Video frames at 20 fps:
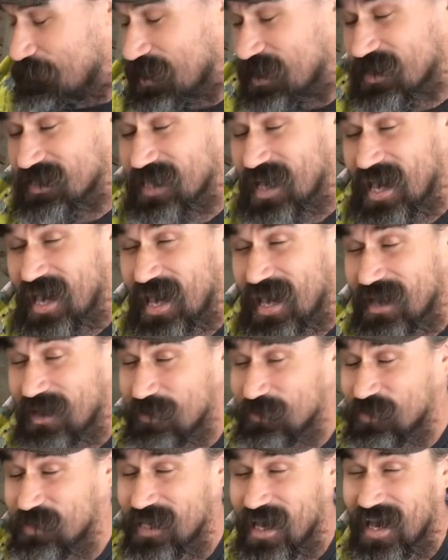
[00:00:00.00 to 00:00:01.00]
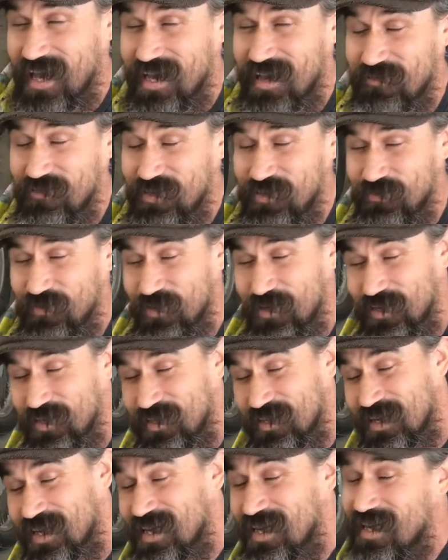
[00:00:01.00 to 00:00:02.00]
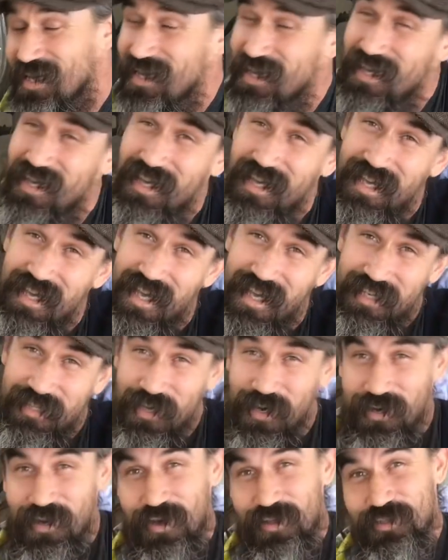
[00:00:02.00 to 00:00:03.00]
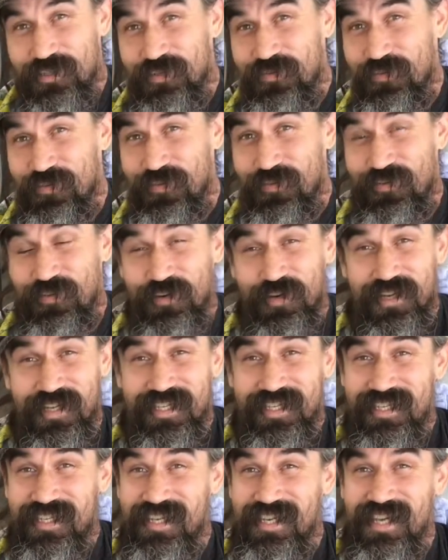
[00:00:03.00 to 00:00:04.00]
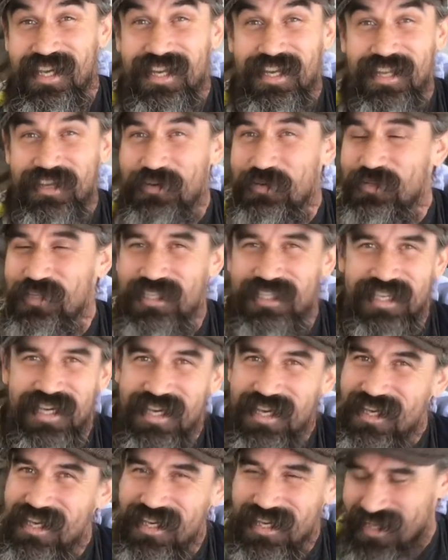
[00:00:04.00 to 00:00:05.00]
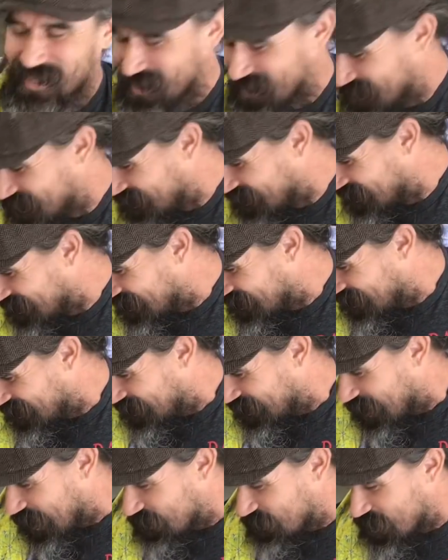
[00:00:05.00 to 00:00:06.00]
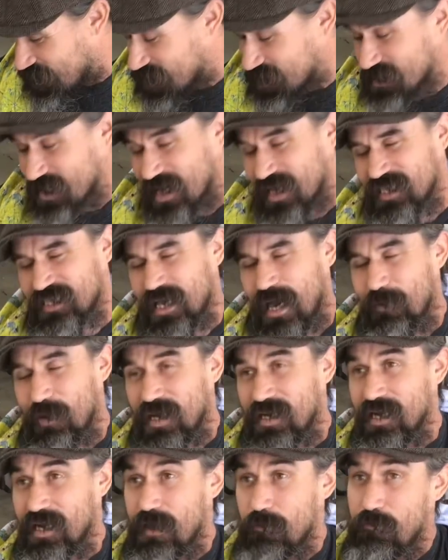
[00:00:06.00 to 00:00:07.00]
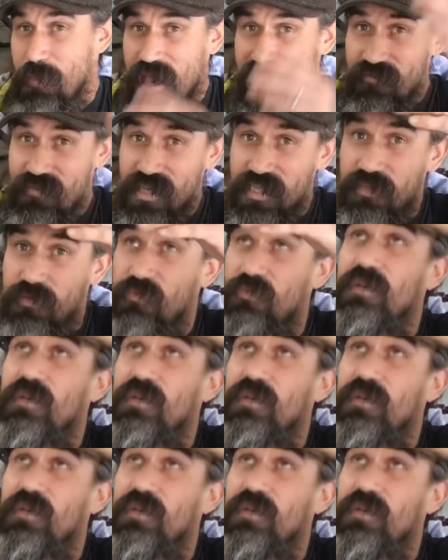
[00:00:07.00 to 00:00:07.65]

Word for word: because I hey, it was Ty Evans footage and John Holland's footage, and it was sick. And yeah. And then the second time I did it, Mavis